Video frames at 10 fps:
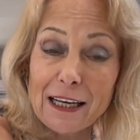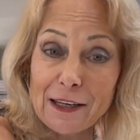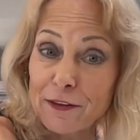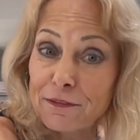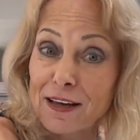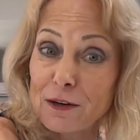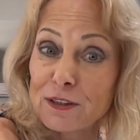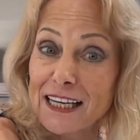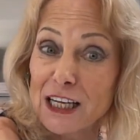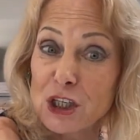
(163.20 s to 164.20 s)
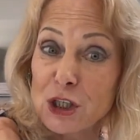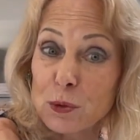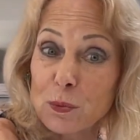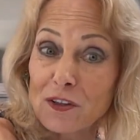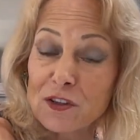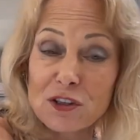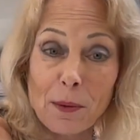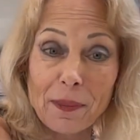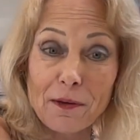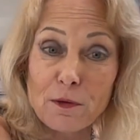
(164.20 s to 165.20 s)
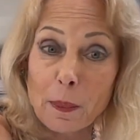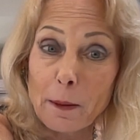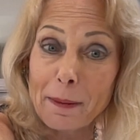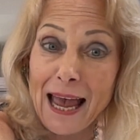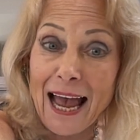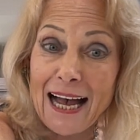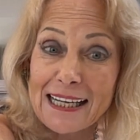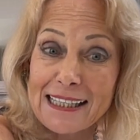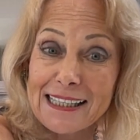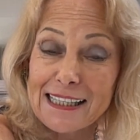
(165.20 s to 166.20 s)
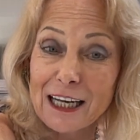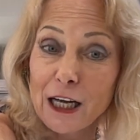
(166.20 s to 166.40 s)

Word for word: at the foundation with something from the past,